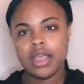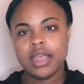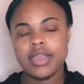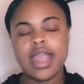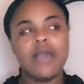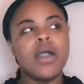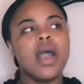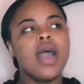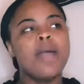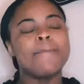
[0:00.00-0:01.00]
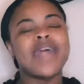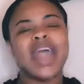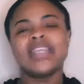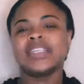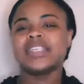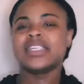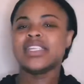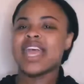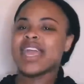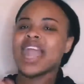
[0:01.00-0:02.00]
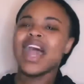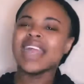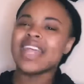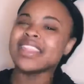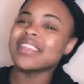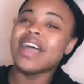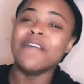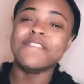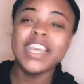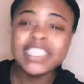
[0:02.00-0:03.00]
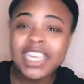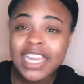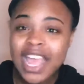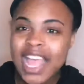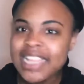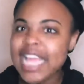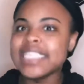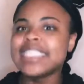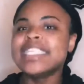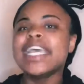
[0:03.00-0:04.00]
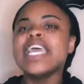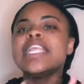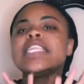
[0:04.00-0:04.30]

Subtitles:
Now imagine that God got a vision that's 10